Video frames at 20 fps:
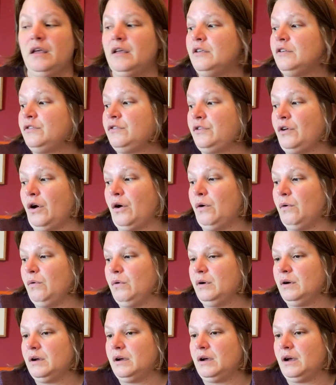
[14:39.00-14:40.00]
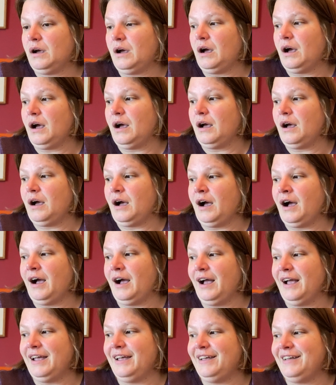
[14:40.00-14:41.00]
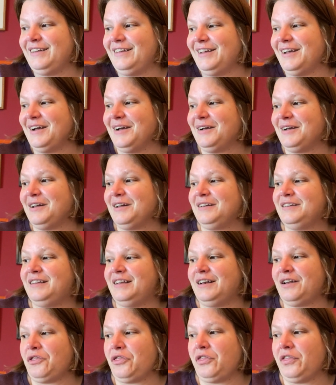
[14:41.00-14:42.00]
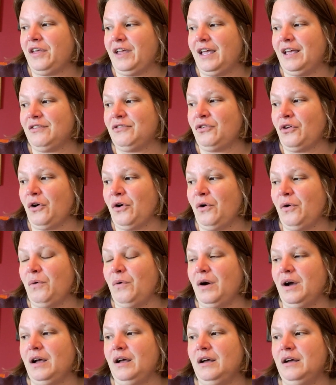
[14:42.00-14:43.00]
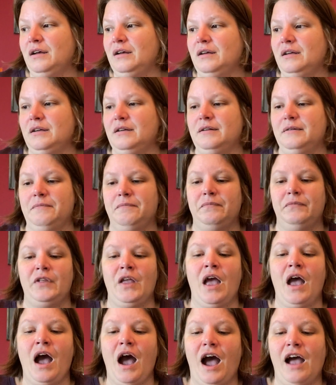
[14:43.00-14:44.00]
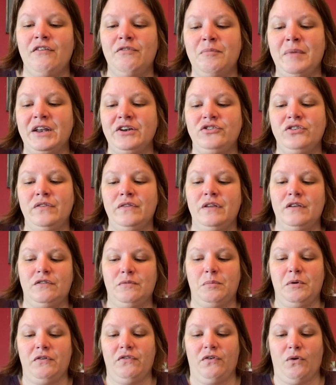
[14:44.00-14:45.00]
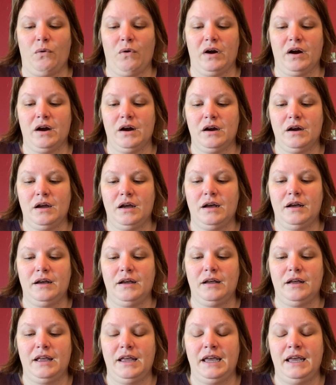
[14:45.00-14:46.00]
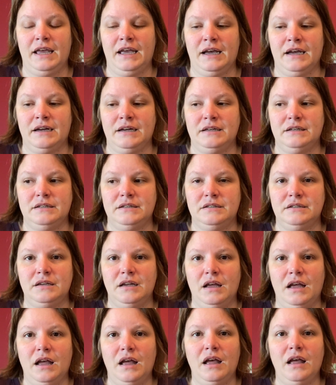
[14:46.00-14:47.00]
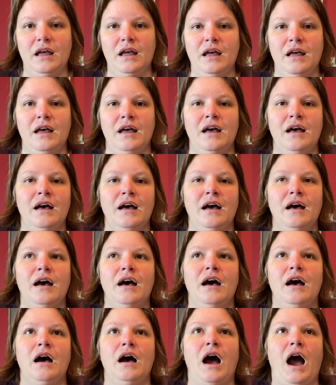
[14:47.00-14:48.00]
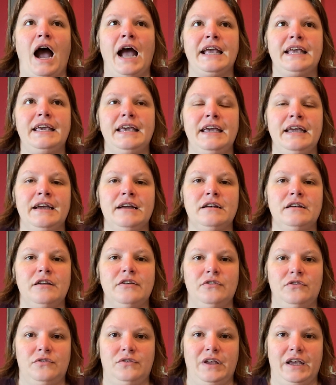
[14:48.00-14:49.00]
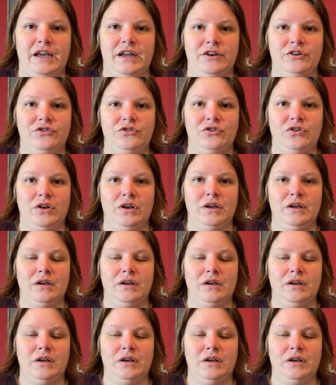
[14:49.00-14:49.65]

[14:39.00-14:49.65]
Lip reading: So I did a thing, so I've mentioned this before, and I can't stitch